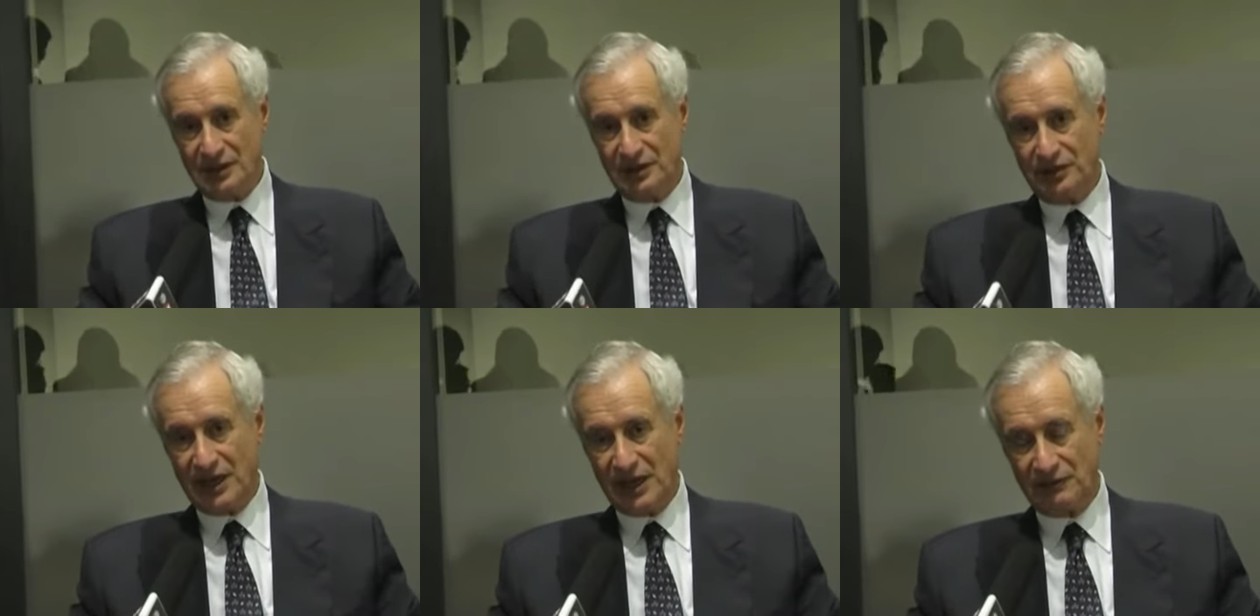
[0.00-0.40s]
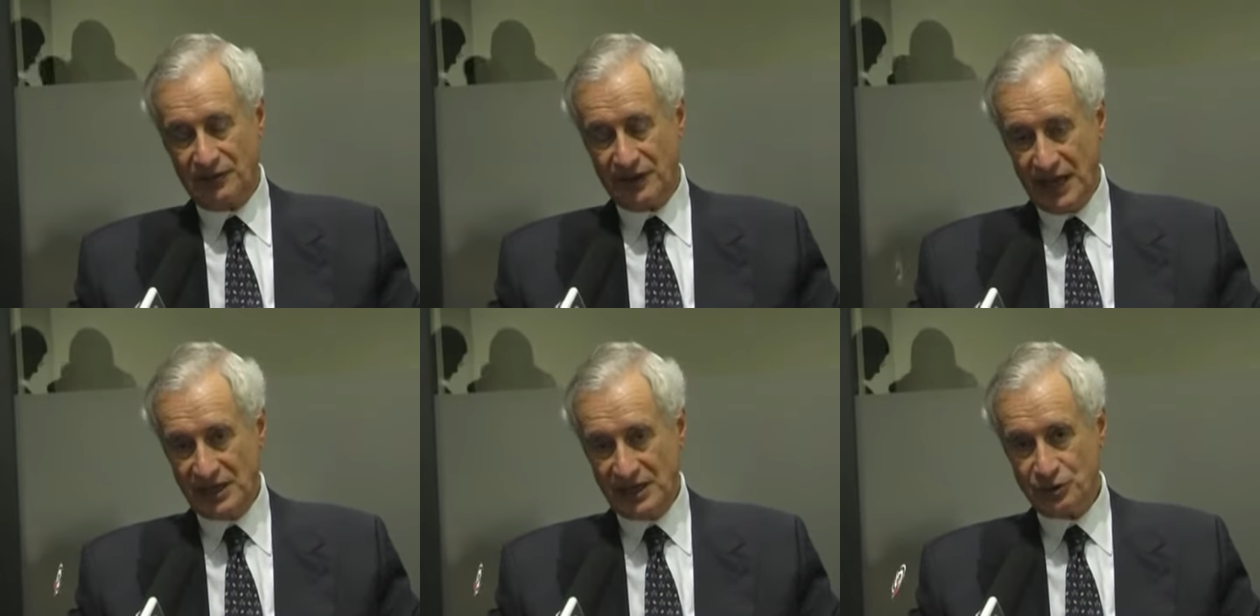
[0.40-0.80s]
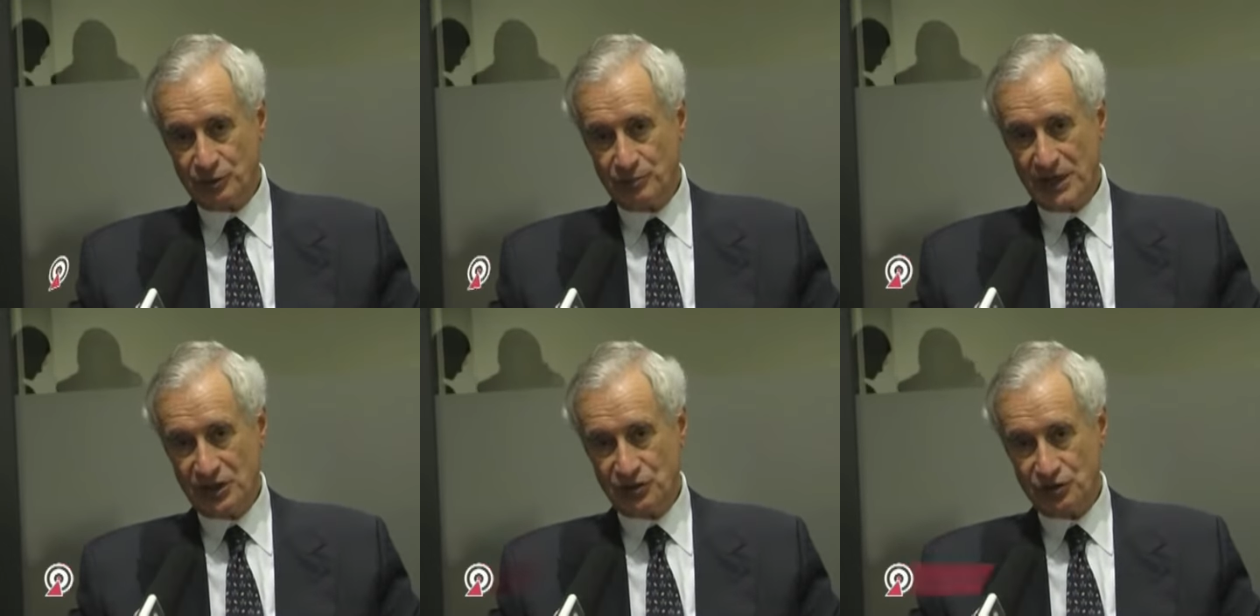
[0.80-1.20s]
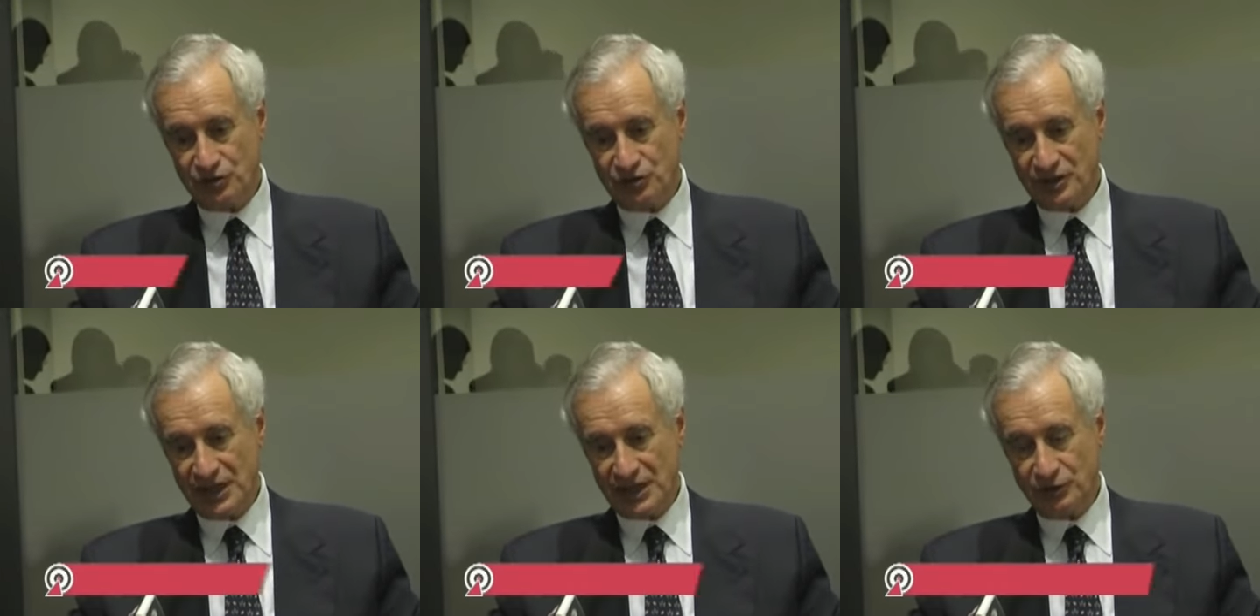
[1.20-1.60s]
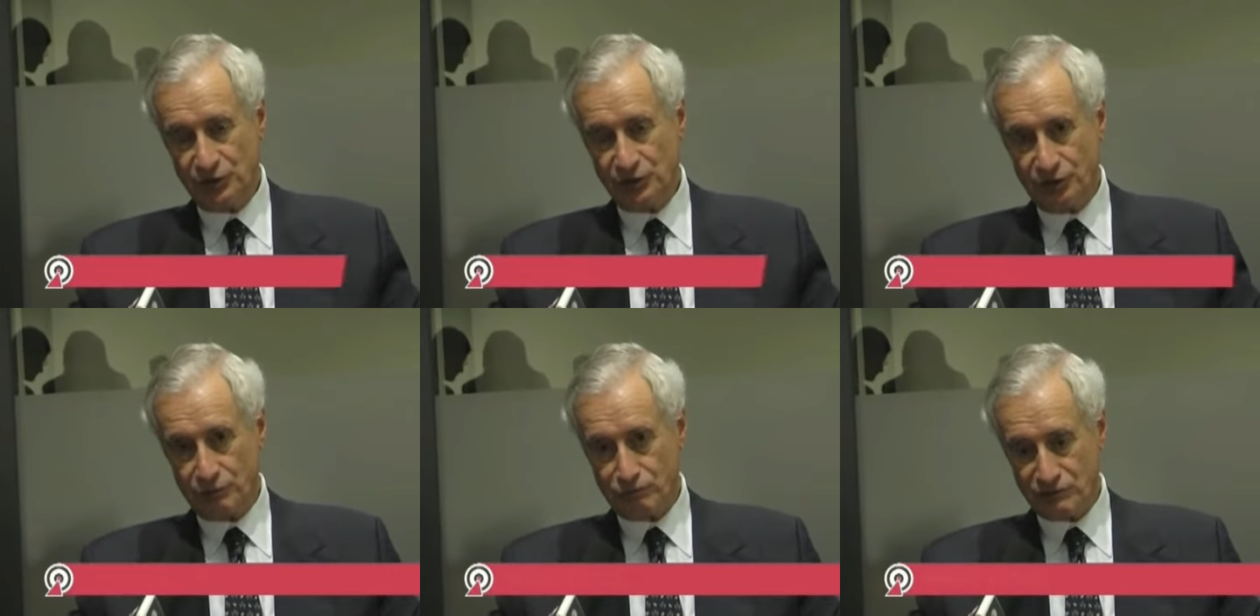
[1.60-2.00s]
That financial measures tell you
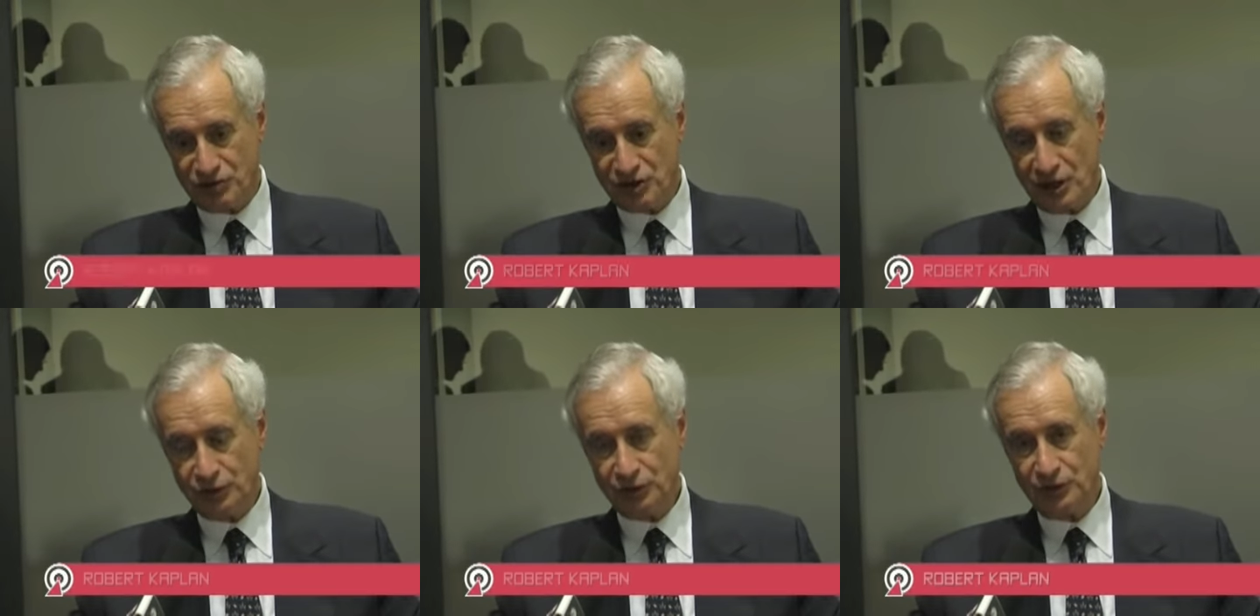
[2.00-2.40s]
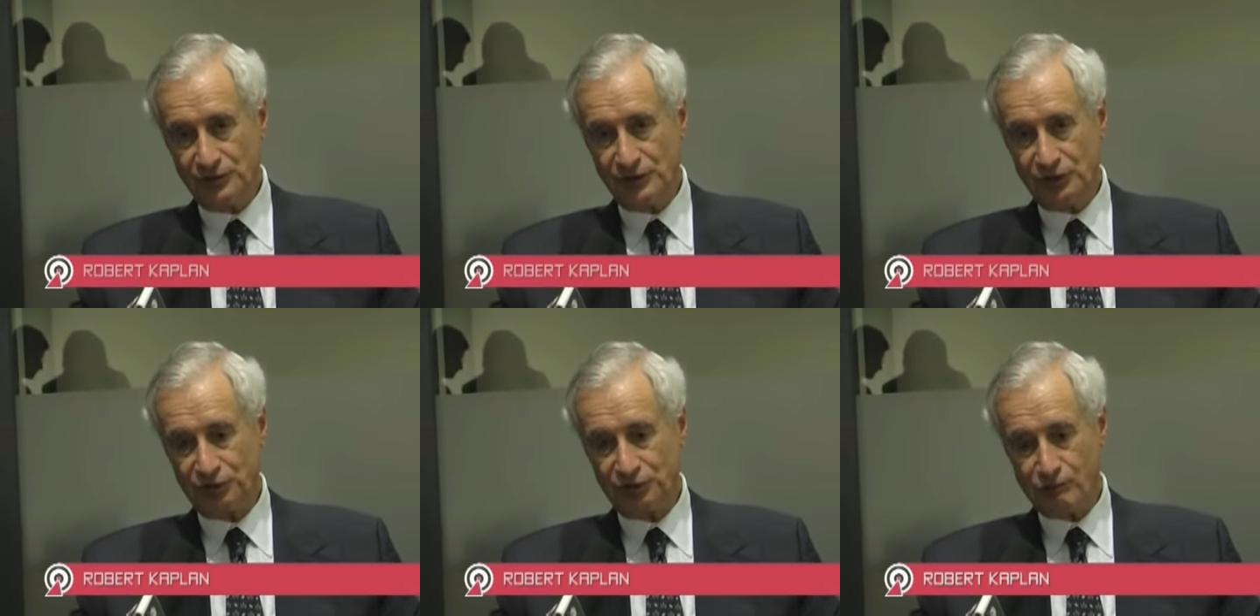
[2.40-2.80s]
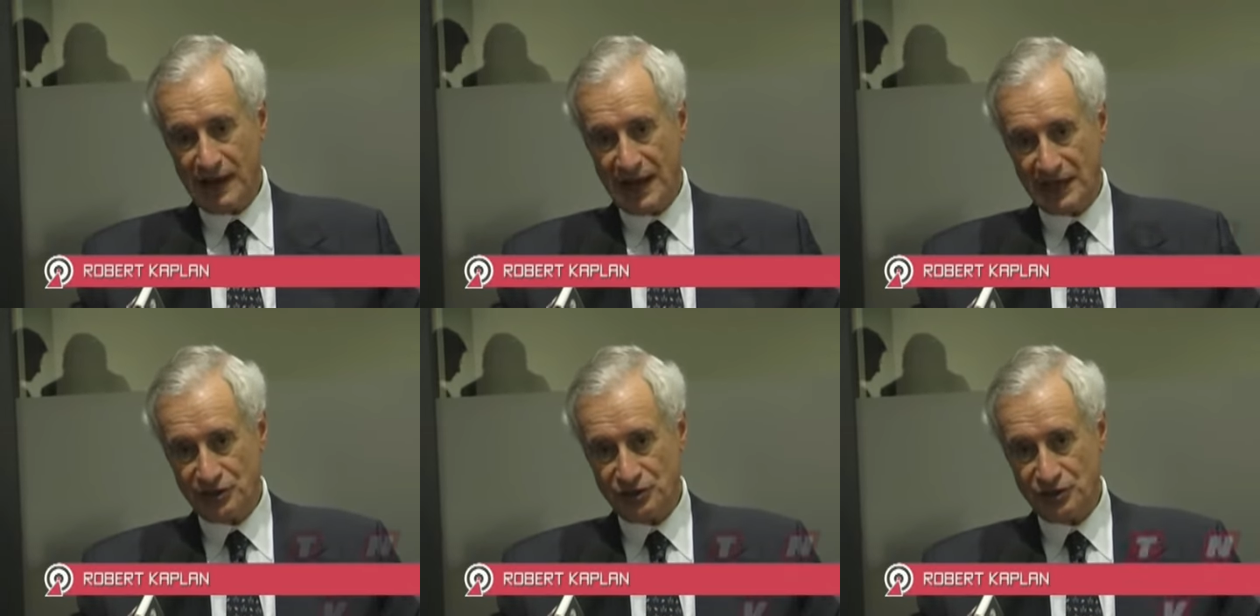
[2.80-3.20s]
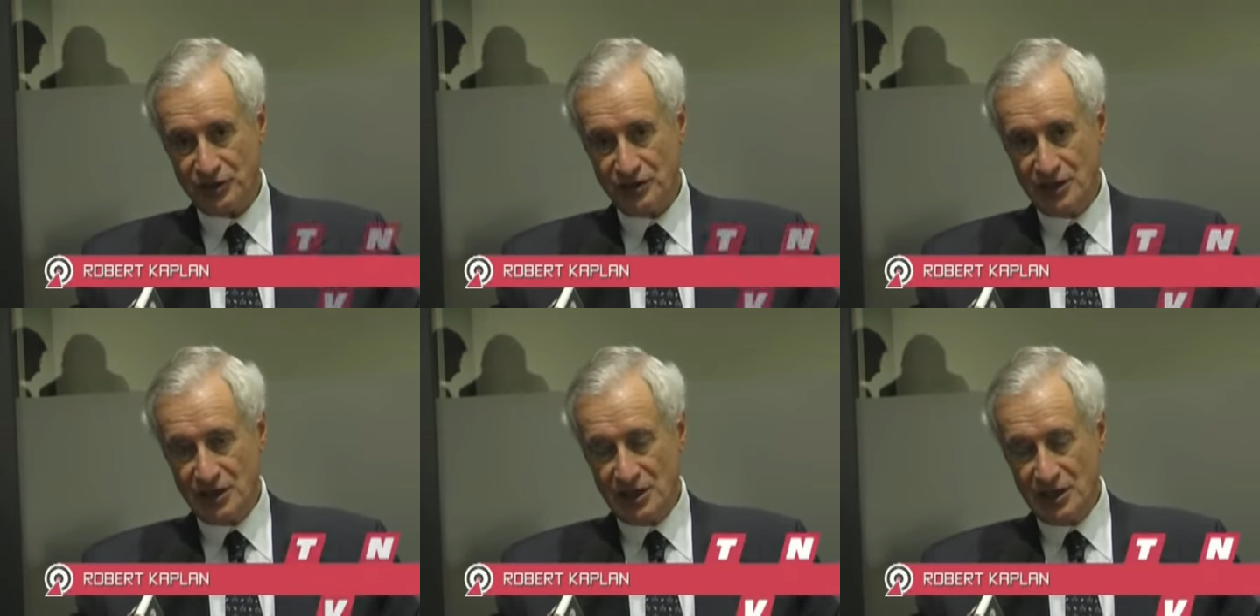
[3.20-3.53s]
the results of your strategy,